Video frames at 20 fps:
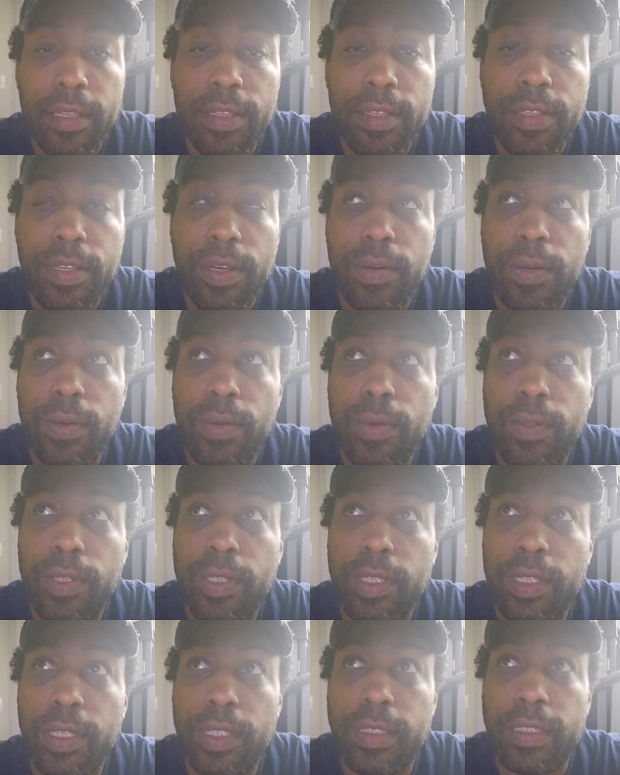so
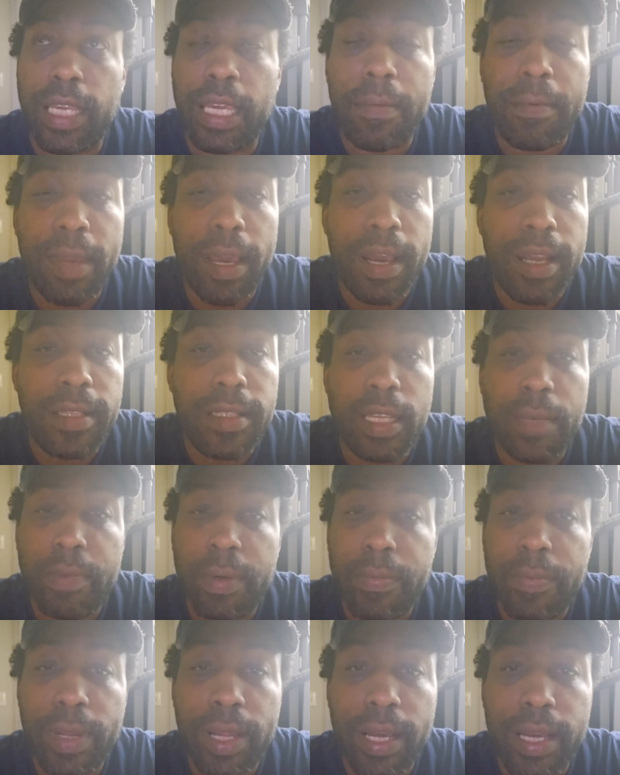the same concept
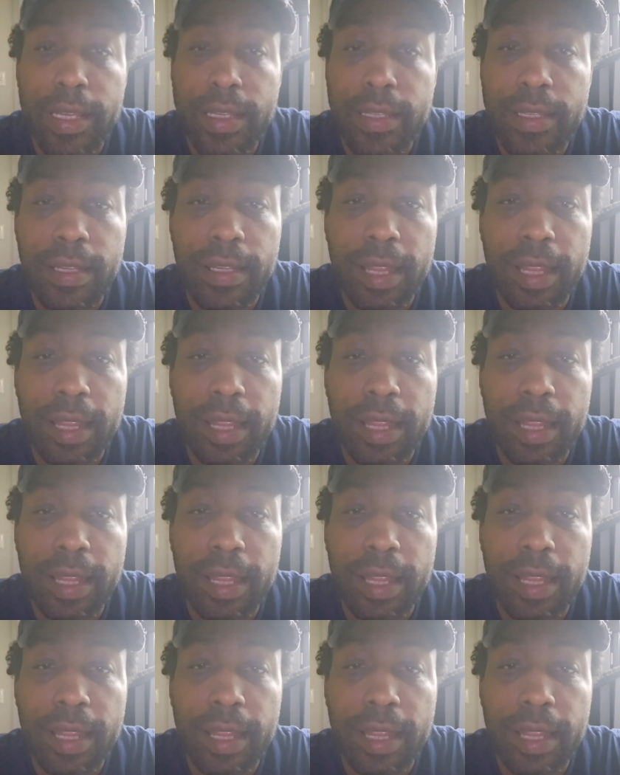applies